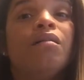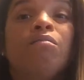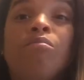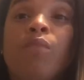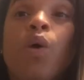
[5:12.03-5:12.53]

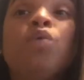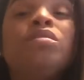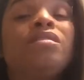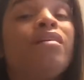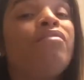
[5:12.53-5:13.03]

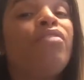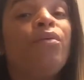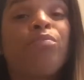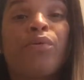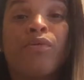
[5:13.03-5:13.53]
most of
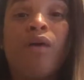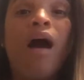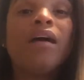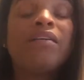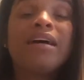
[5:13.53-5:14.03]
the
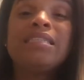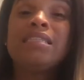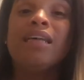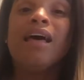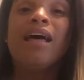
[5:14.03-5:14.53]
progress
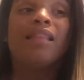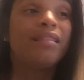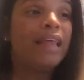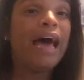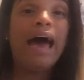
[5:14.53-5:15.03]

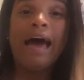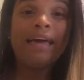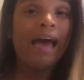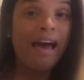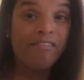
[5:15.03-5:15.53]
that
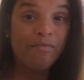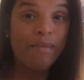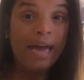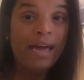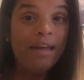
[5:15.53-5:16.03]
I have
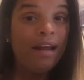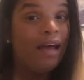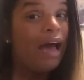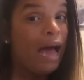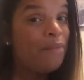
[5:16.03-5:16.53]
made,
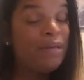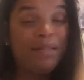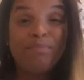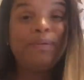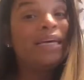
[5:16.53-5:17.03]
I
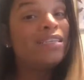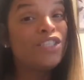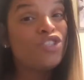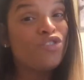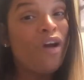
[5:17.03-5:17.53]
mean, big
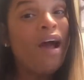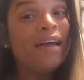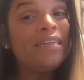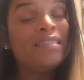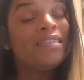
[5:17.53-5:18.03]

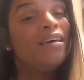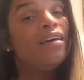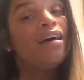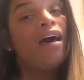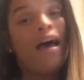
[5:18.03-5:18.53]
strides,
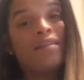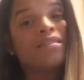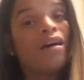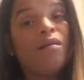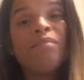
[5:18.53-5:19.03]
has
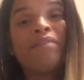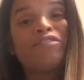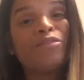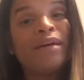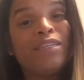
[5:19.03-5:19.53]
come
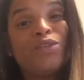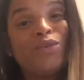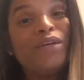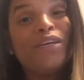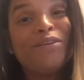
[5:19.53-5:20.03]
after my
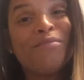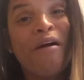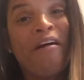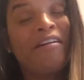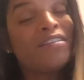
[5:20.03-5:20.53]
2 year
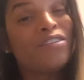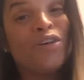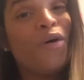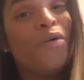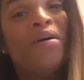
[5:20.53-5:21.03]
mark.
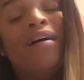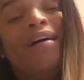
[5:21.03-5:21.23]
So